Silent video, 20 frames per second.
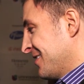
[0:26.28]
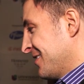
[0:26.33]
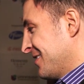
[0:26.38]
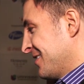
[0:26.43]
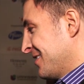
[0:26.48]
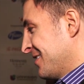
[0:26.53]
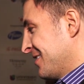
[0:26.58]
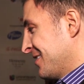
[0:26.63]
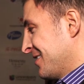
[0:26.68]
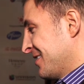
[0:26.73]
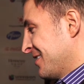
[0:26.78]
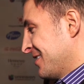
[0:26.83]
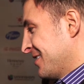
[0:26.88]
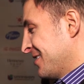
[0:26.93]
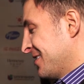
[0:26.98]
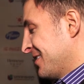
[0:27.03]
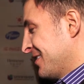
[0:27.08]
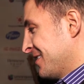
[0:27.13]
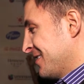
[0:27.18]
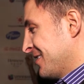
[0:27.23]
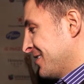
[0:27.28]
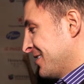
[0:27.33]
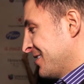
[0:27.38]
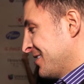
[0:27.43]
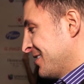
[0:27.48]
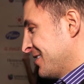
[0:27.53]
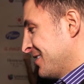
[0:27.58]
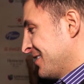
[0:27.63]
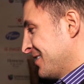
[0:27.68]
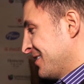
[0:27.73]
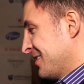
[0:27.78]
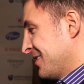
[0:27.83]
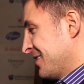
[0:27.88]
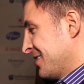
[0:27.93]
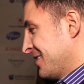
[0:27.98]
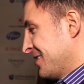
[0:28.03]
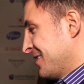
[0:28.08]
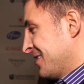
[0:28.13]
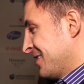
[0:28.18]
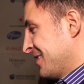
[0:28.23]

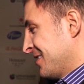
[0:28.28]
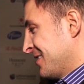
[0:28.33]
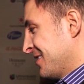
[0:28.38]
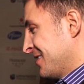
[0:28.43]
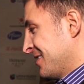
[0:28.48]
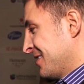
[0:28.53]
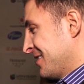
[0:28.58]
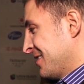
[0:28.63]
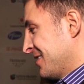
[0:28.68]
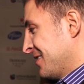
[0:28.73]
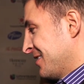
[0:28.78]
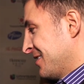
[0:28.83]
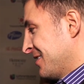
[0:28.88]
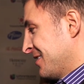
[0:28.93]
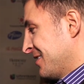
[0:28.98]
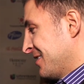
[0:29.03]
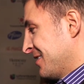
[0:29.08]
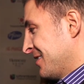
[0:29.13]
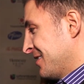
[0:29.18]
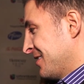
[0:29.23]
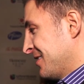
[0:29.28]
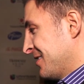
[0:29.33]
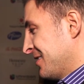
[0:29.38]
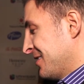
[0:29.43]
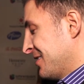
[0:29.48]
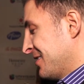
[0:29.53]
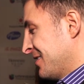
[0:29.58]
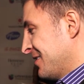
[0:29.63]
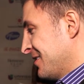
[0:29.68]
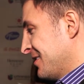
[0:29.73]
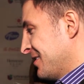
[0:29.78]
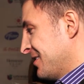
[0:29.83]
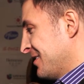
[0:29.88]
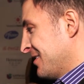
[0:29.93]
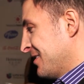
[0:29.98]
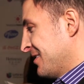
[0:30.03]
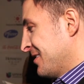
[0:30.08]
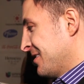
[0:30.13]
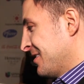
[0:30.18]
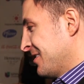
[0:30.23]

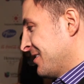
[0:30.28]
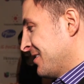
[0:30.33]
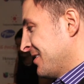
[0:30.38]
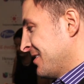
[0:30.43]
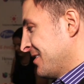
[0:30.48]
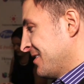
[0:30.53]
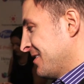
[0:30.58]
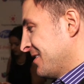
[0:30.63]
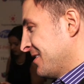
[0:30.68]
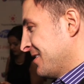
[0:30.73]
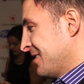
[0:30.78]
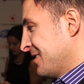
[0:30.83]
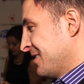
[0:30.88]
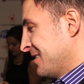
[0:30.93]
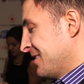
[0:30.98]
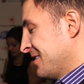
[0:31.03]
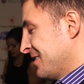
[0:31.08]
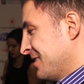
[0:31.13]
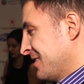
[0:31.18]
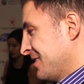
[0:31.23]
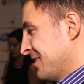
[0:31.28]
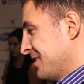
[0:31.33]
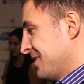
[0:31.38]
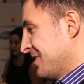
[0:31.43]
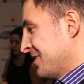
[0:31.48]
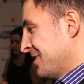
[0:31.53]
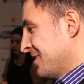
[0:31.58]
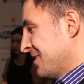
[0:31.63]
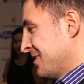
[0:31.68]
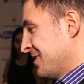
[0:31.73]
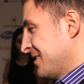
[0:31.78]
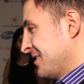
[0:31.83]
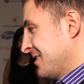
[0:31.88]
This person isn't speaking.